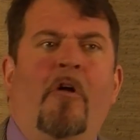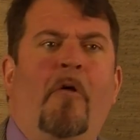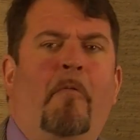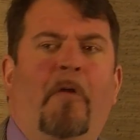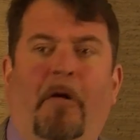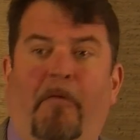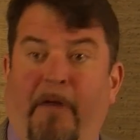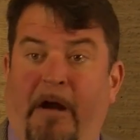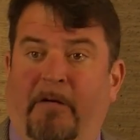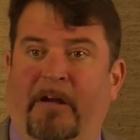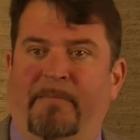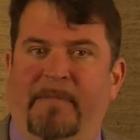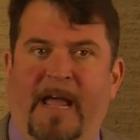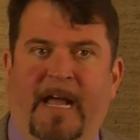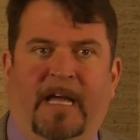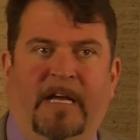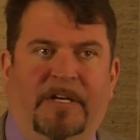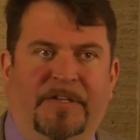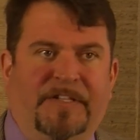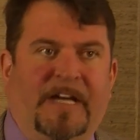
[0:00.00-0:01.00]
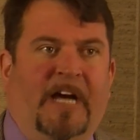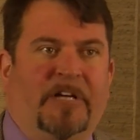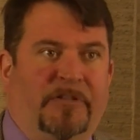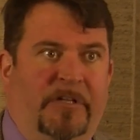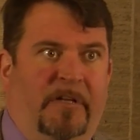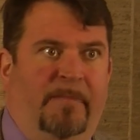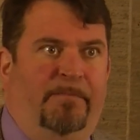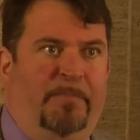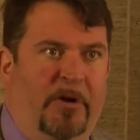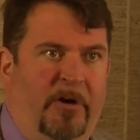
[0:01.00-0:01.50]
Well, where we make it is
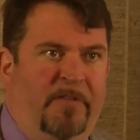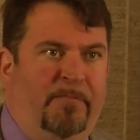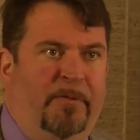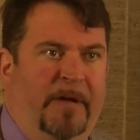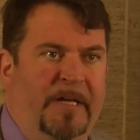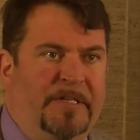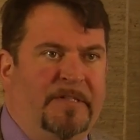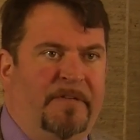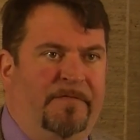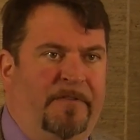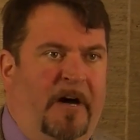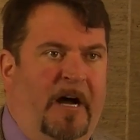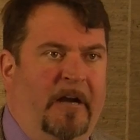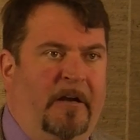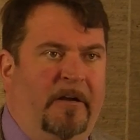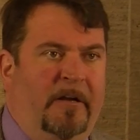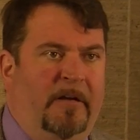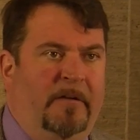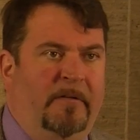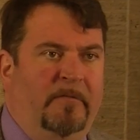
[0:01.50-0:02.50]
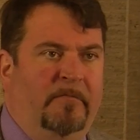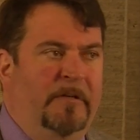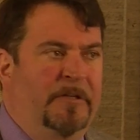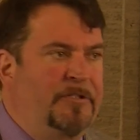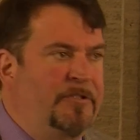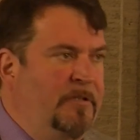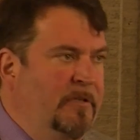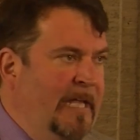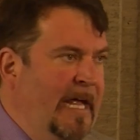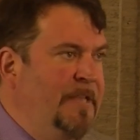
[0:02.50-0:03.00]
actually the birthplace of vodka,
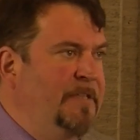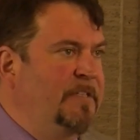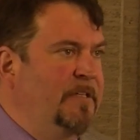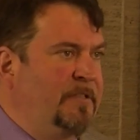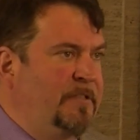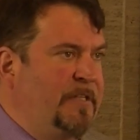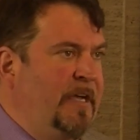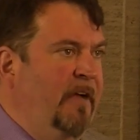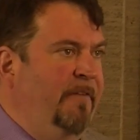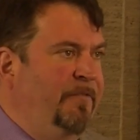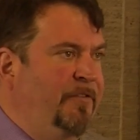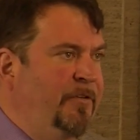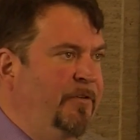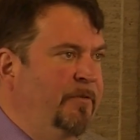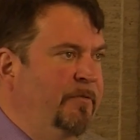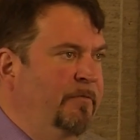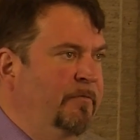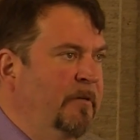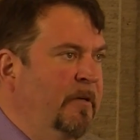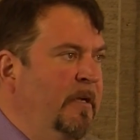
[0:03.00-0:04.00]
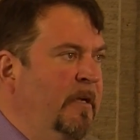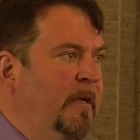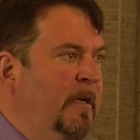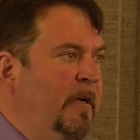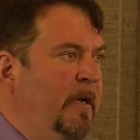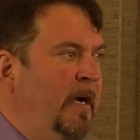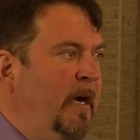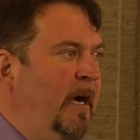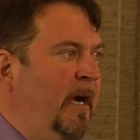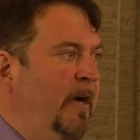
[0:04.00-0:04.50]
which lends itself to
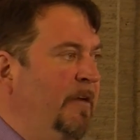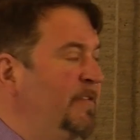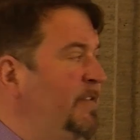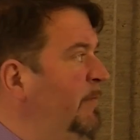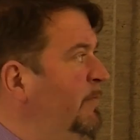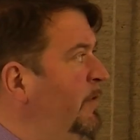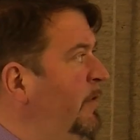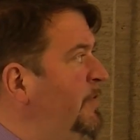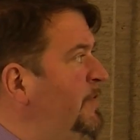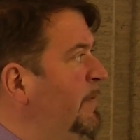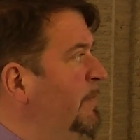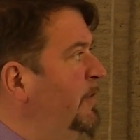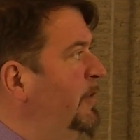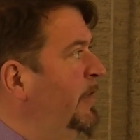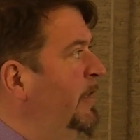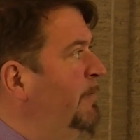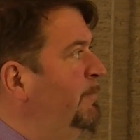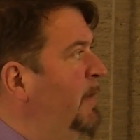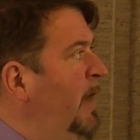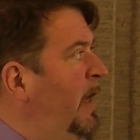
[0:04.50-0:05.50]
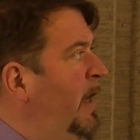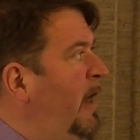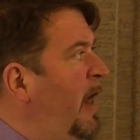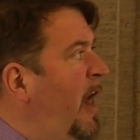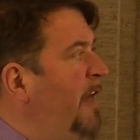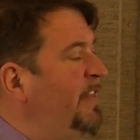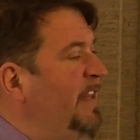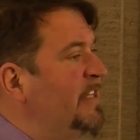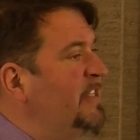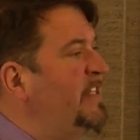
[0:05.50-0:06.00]
some good
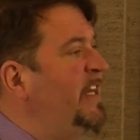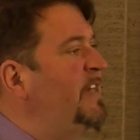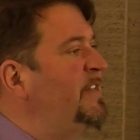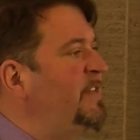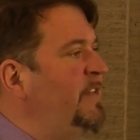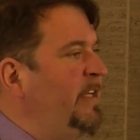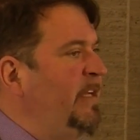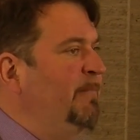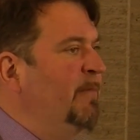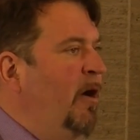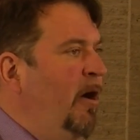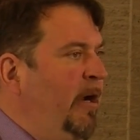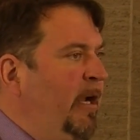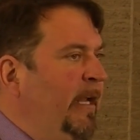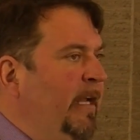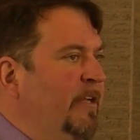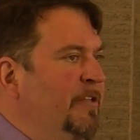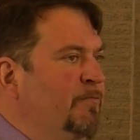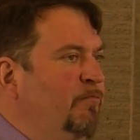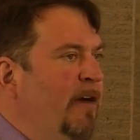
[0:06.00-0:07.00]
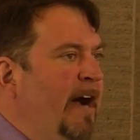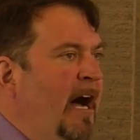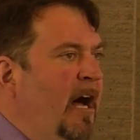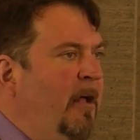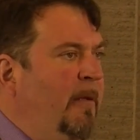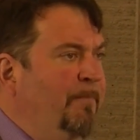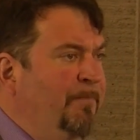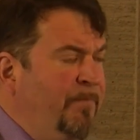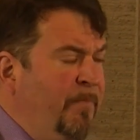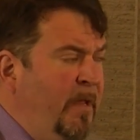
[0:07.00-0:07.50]
authenticity marketing as
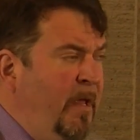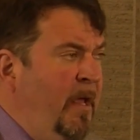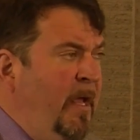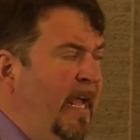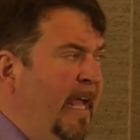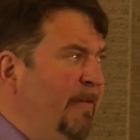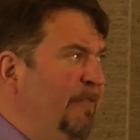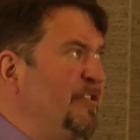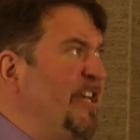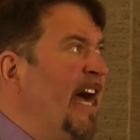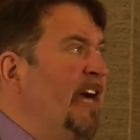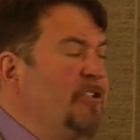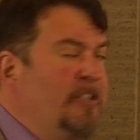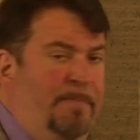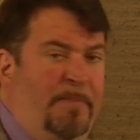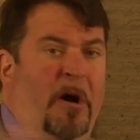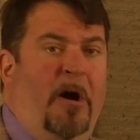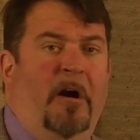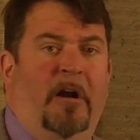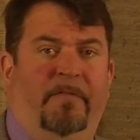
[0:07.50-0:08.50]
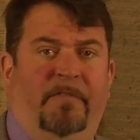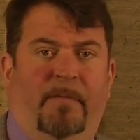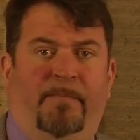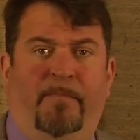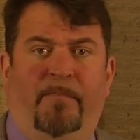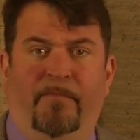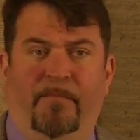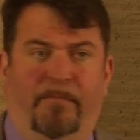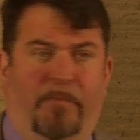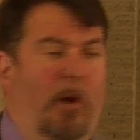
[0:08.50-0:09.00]
well. It was actually part of the
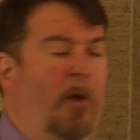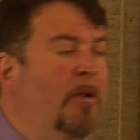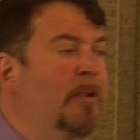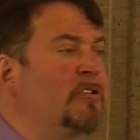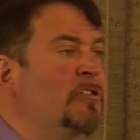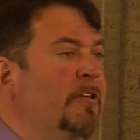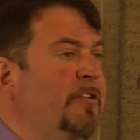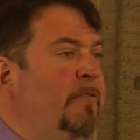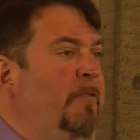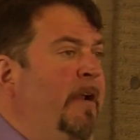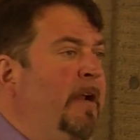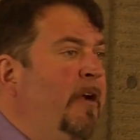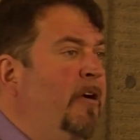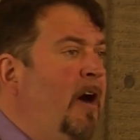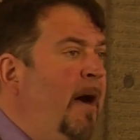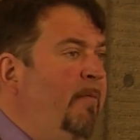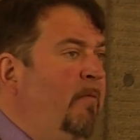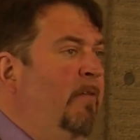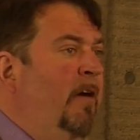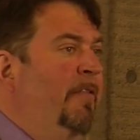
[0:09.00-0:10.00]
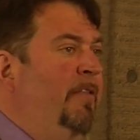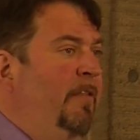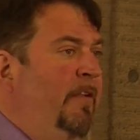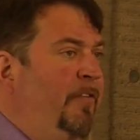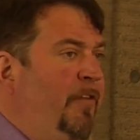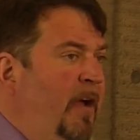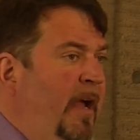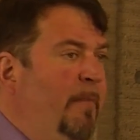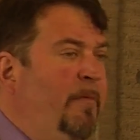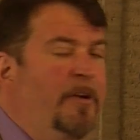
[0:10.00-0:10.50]
Polish-Lithuanian Commonwealth at the
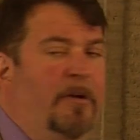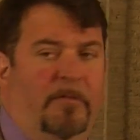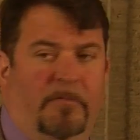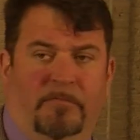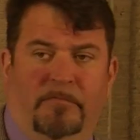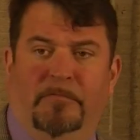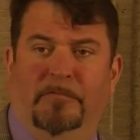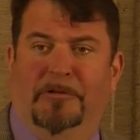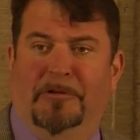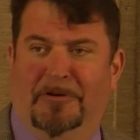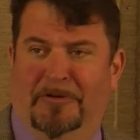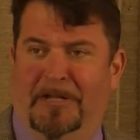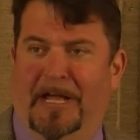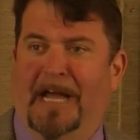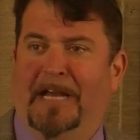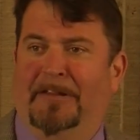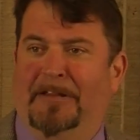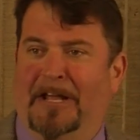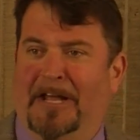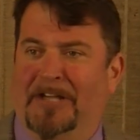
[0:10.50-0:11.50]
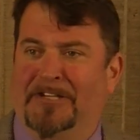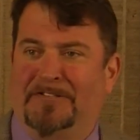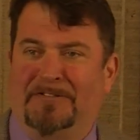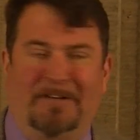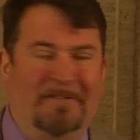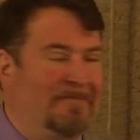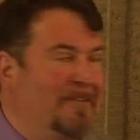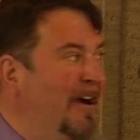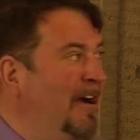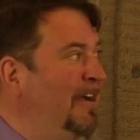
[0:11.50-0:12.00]
time, and you'll learn that in the
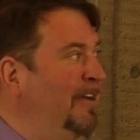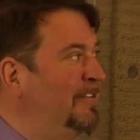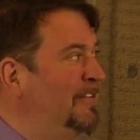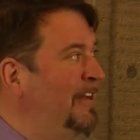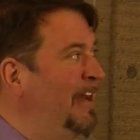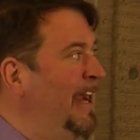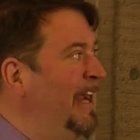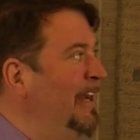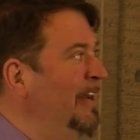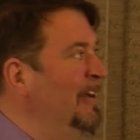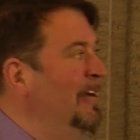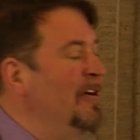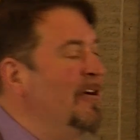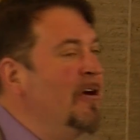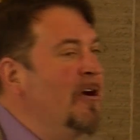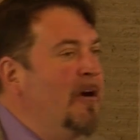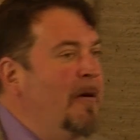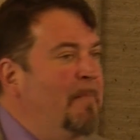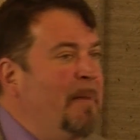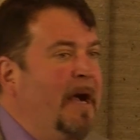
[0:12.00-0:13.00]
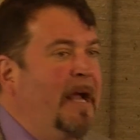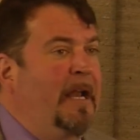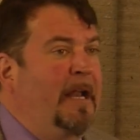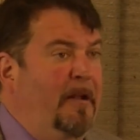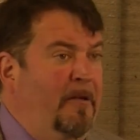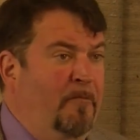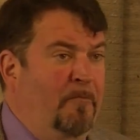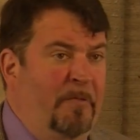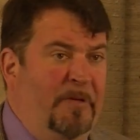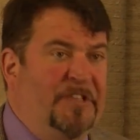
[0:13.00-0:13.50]
history of vodka tonight. But
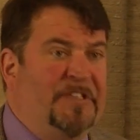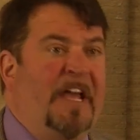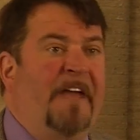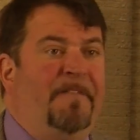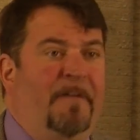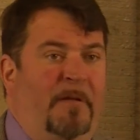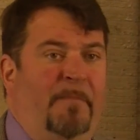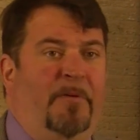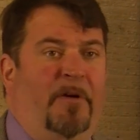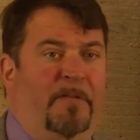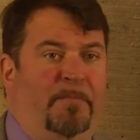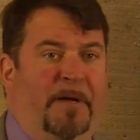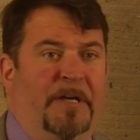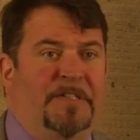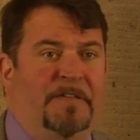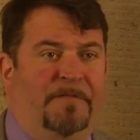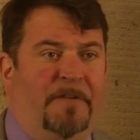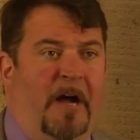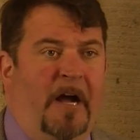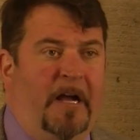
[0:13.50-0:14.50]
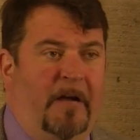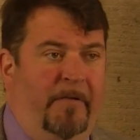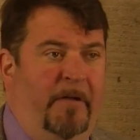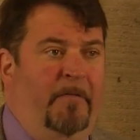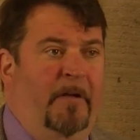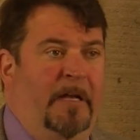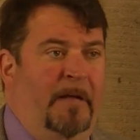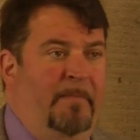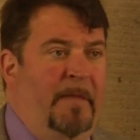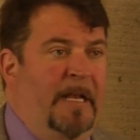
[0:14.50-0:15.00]
when we say from the birthplace of vodka, we
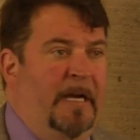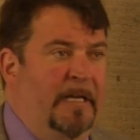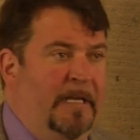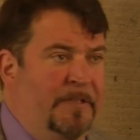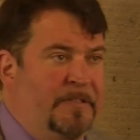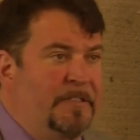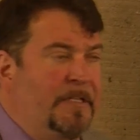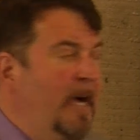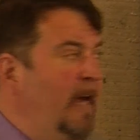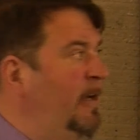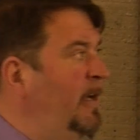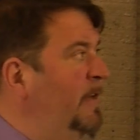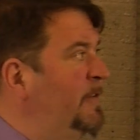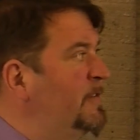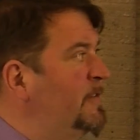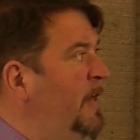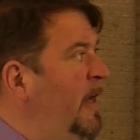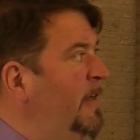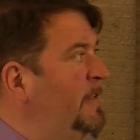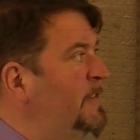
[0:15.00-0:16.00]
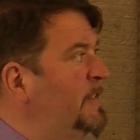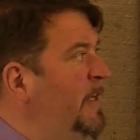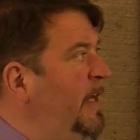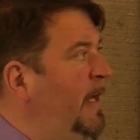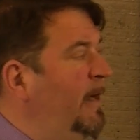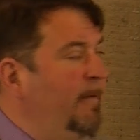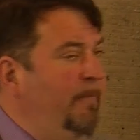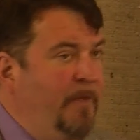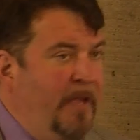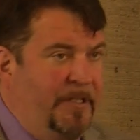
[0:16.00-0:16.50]
really mean it. It's
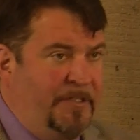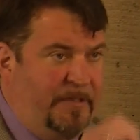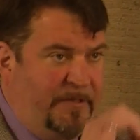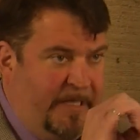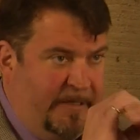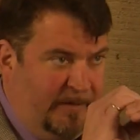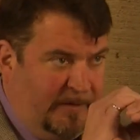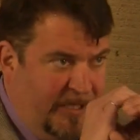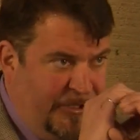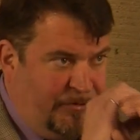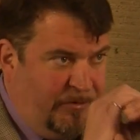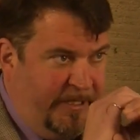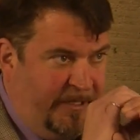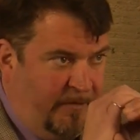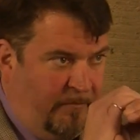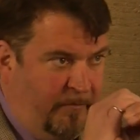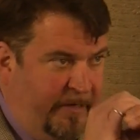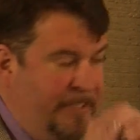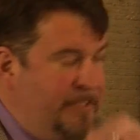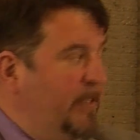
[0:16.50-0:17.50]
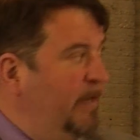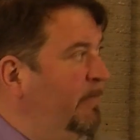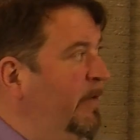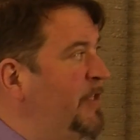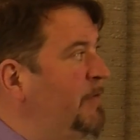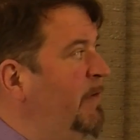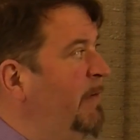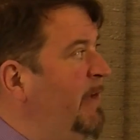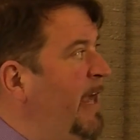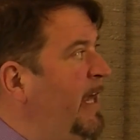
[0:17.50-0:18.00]
literally the region in
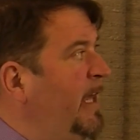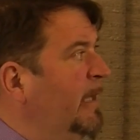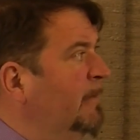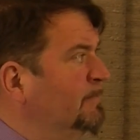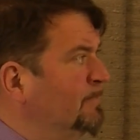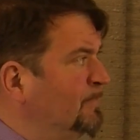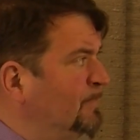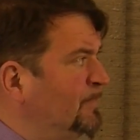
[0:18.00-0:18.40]
which we make it.